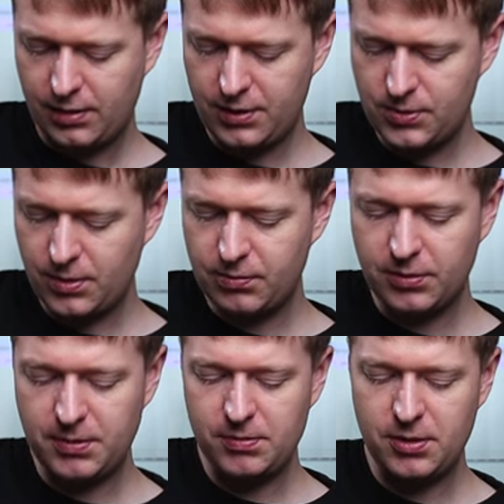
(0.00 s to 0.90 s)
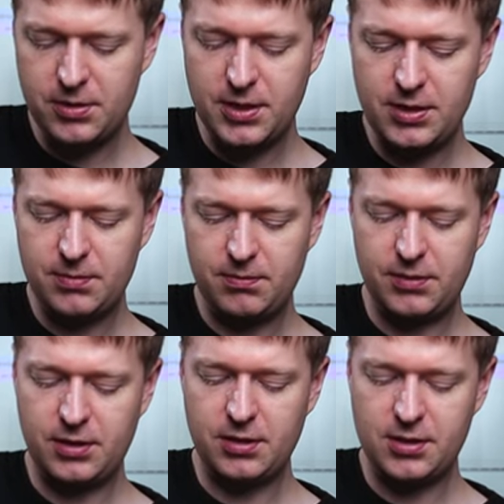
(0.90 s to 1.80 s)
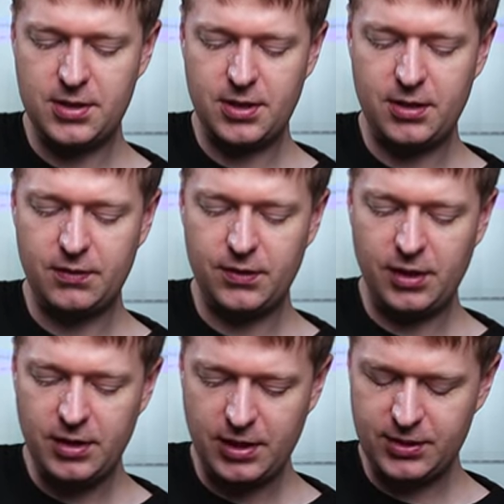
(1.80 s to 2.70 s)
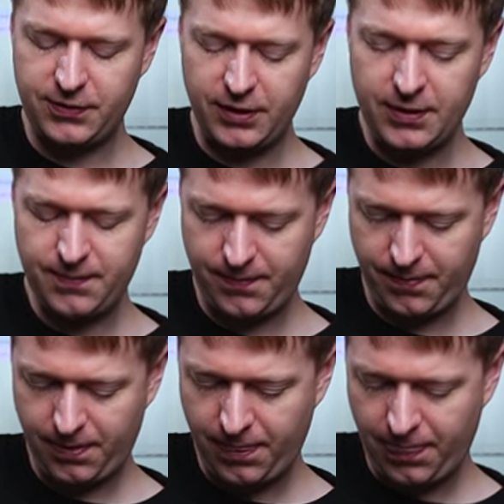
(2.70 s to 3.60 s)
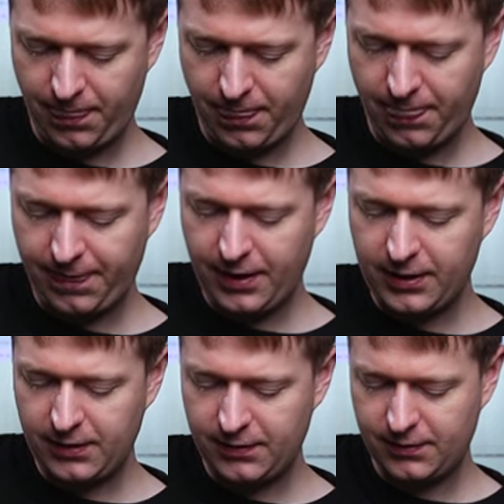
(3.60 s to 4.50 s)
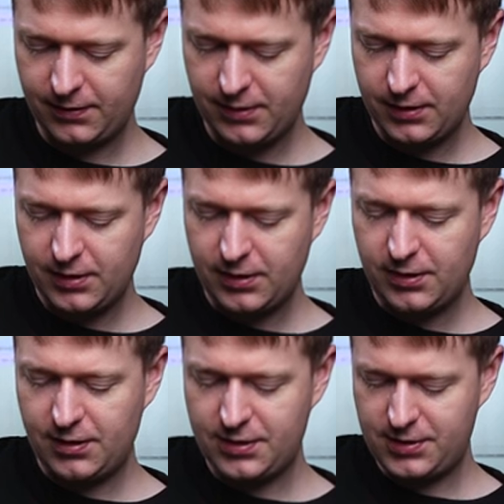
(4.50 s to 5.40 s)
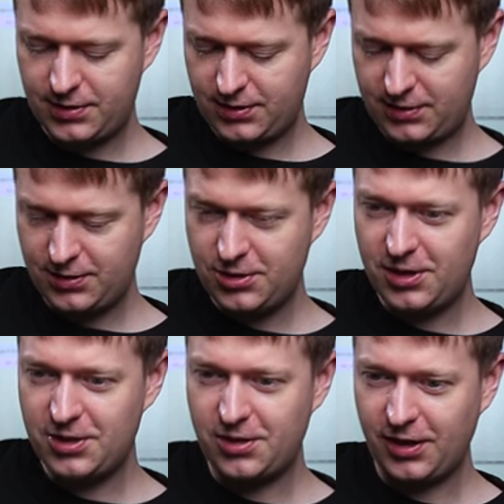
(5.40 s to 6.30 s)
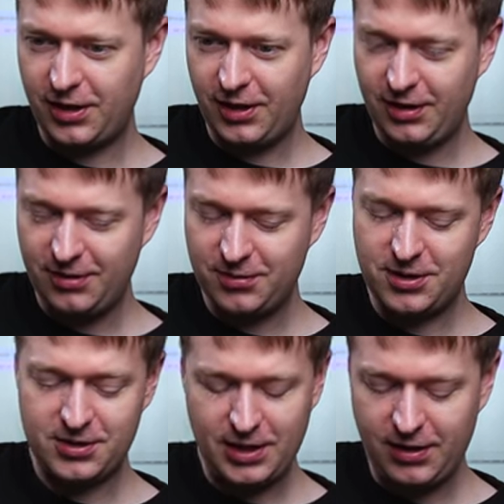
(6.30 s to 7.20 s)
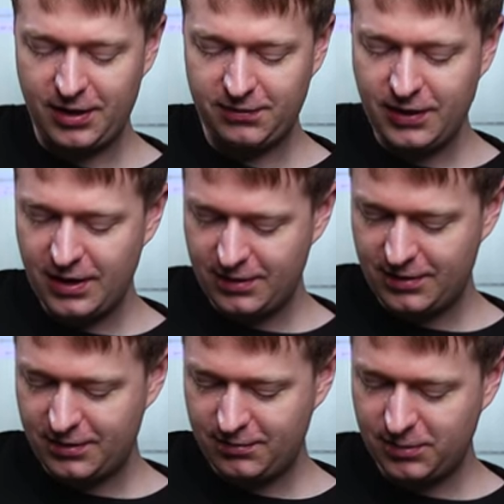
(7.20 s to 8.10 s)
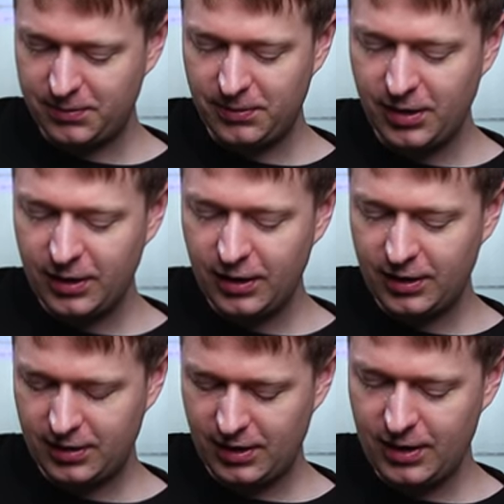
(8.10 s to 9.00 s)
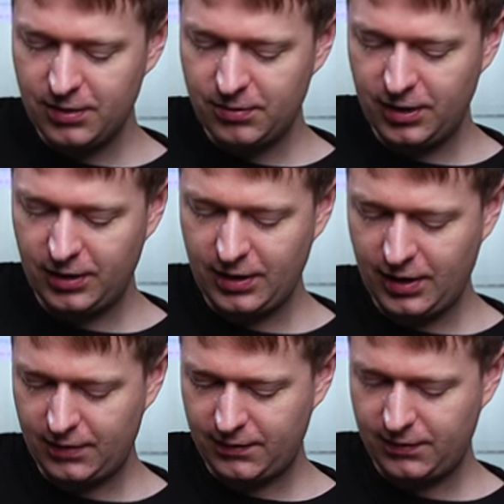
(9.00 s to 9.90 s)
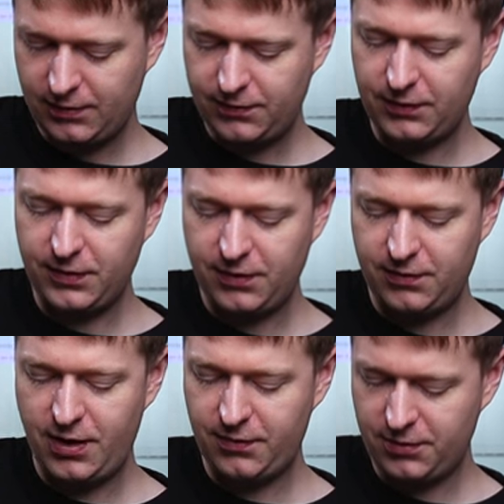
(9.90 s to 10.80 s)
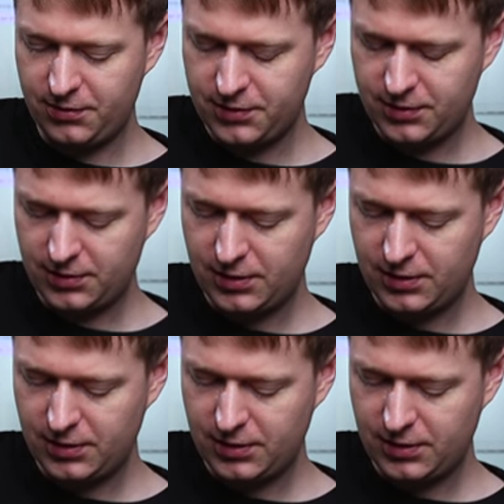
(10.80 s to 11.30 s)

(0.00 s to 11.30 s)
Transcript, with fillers: This one will be muted with the underside of your index finger, and then this G string here, which is now A flat, will be ringing, and you want to hit that fifteenth fret, of course.